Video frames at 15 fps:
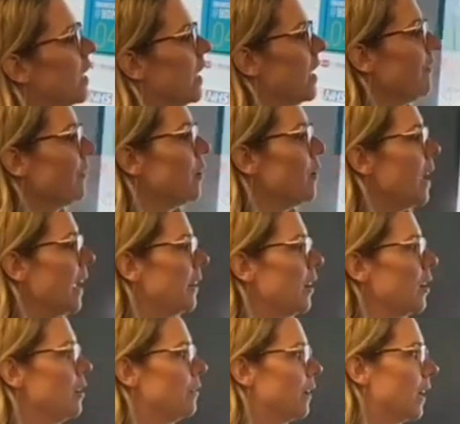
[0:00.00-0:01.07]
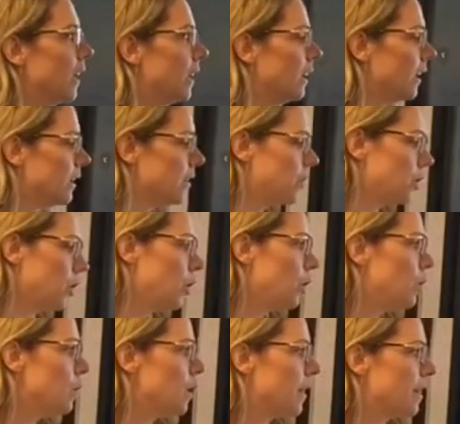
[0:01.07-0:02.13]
if you head over to